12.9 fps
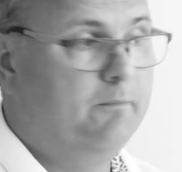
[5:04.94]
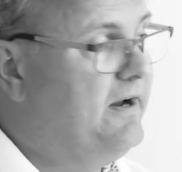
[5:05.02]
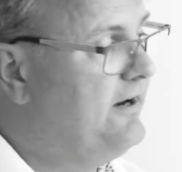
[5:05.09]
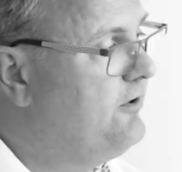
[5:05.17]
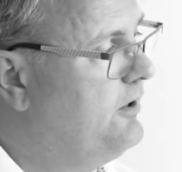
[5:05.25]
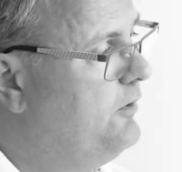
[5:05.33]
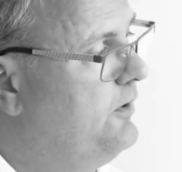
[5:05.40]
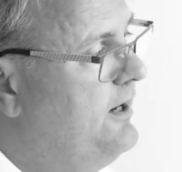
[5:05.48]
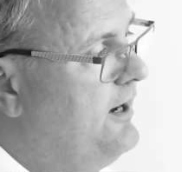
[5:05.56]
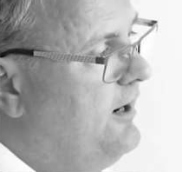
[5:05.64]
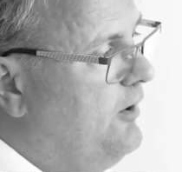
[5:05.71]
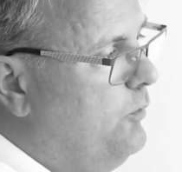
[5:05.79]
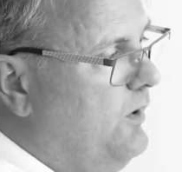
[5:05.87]
macro,
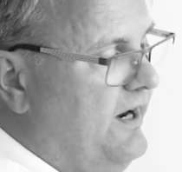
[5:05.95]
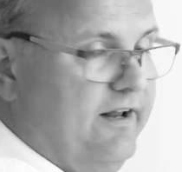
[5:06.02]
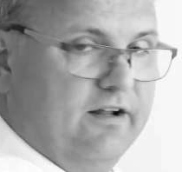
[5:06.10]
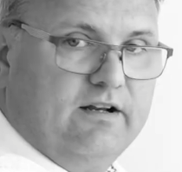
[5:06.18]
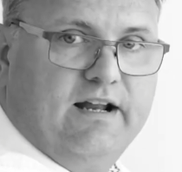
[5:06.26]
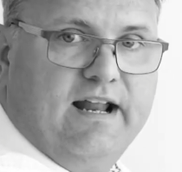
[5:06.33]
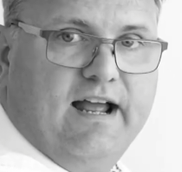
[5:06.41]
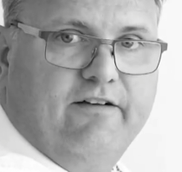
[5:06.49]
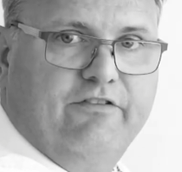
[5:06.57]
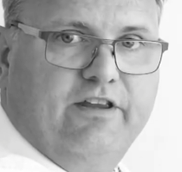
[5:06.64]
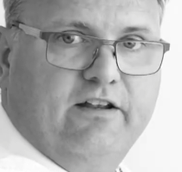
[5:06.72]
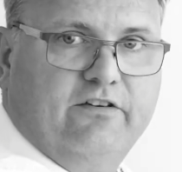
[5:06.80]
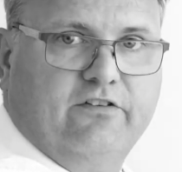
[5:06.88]
we are not going to have
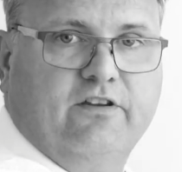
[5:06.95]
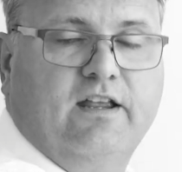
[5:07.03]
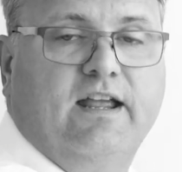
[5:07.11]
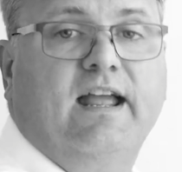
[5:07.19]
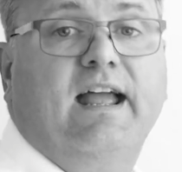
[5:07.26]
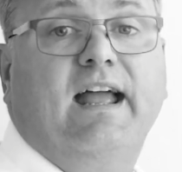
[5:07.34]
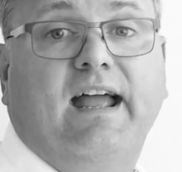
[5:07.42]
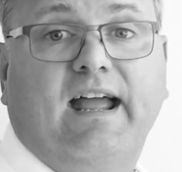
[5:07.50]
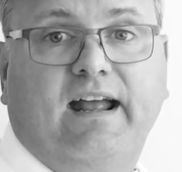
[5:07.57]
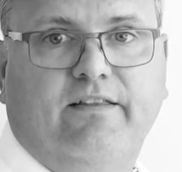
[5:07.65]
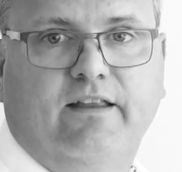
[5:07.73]
this. And